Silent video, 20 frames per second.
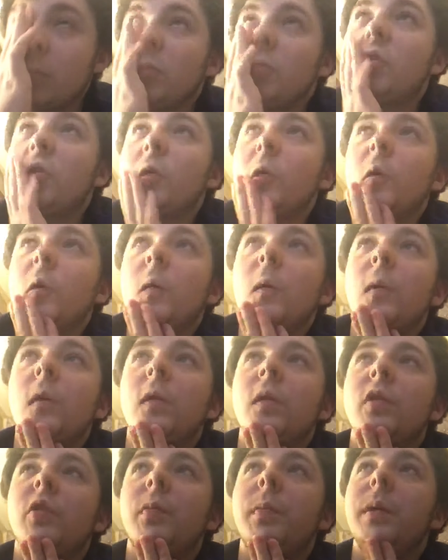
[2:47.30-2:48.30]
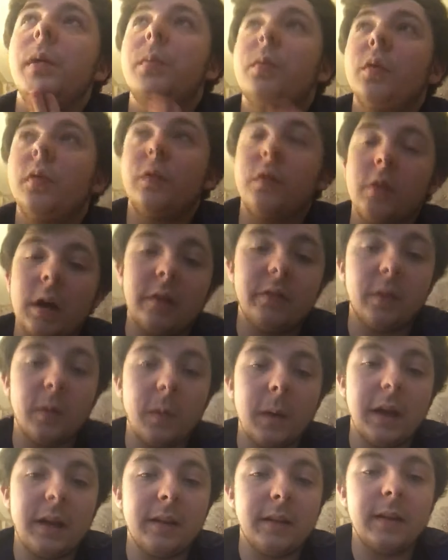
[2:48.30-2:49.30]
So to people who've tried to
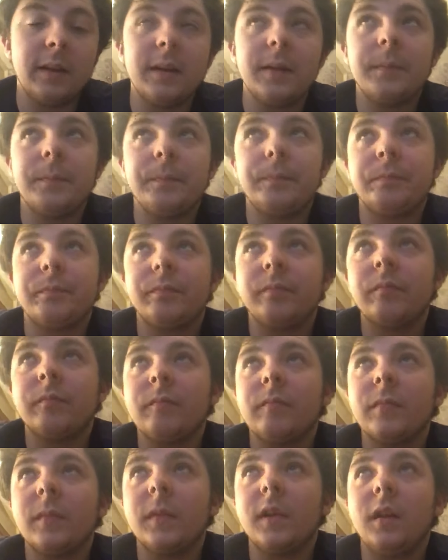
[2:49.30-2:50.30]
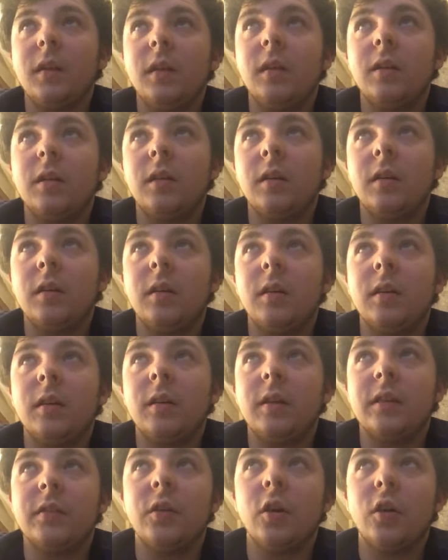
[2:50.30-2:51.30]
end it,
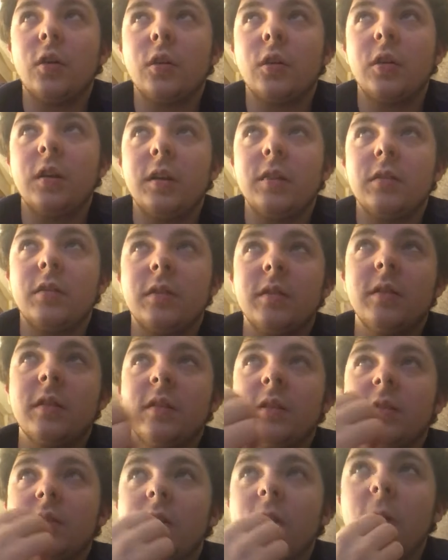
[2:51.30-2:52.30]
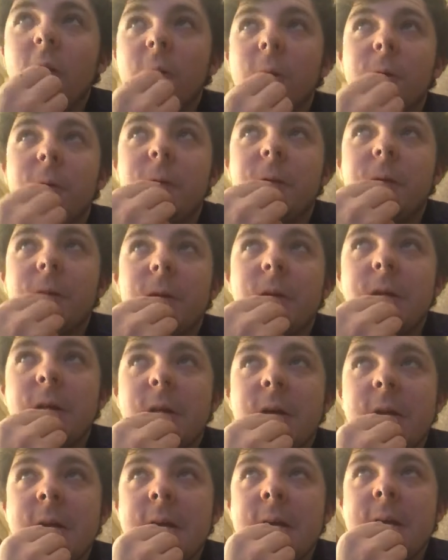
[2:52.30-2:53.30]
it's not good.
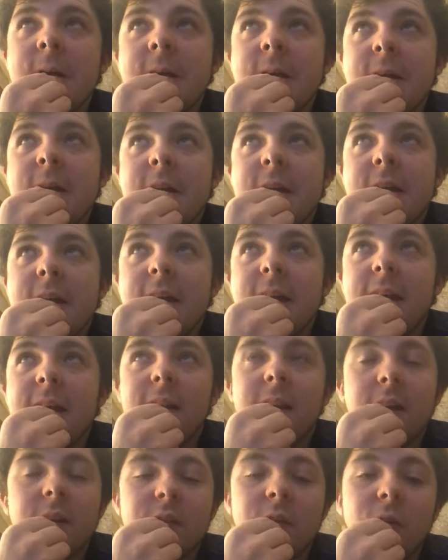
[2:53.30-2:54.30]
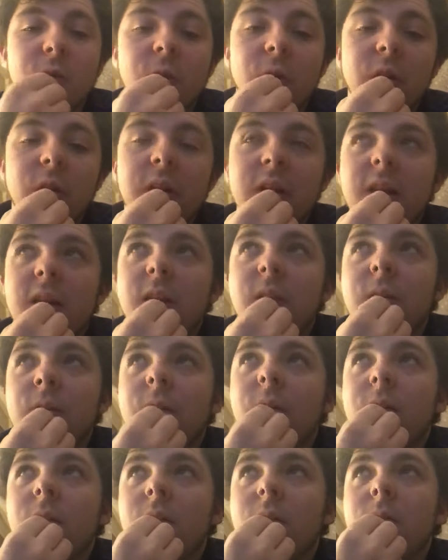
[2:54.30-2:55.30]
That's not good
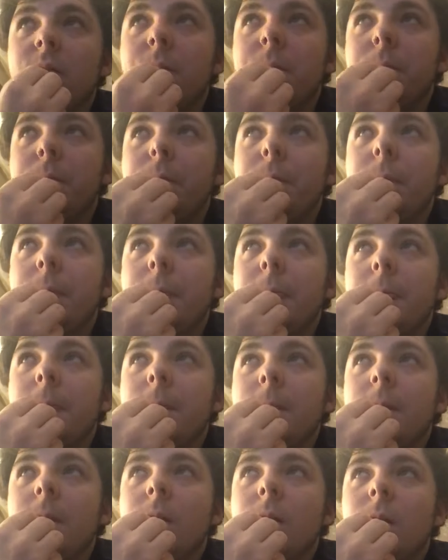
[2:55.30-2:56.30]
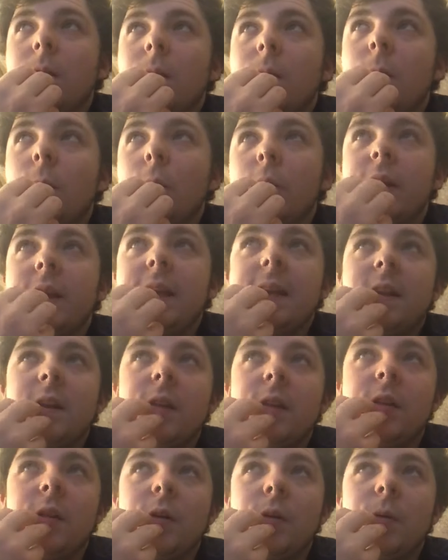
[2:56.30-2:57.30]
neither. What you need
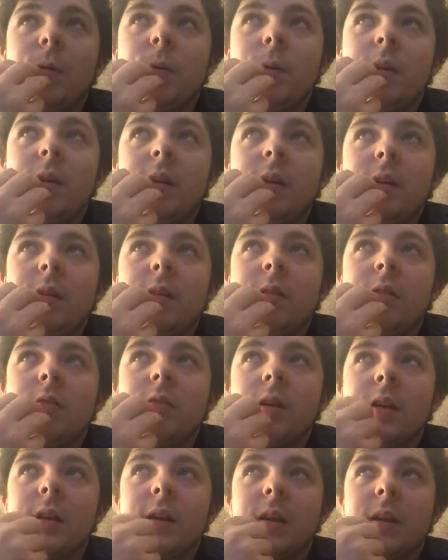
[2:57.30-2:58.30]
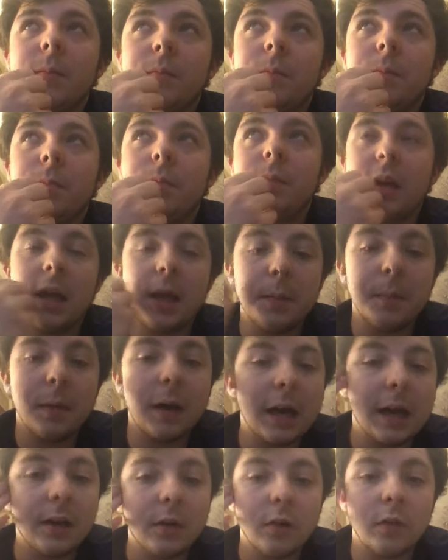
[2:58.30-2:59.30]
to do is try to get your
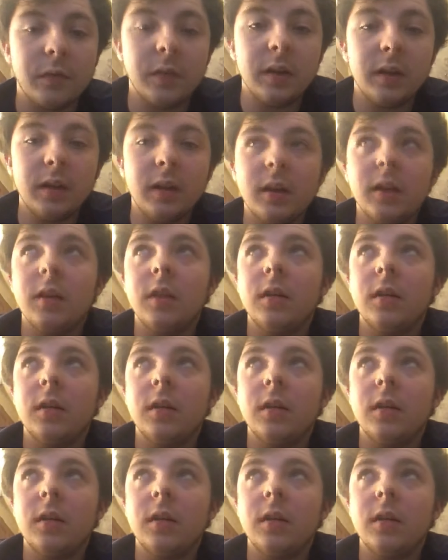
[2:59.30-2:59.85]
mind off it.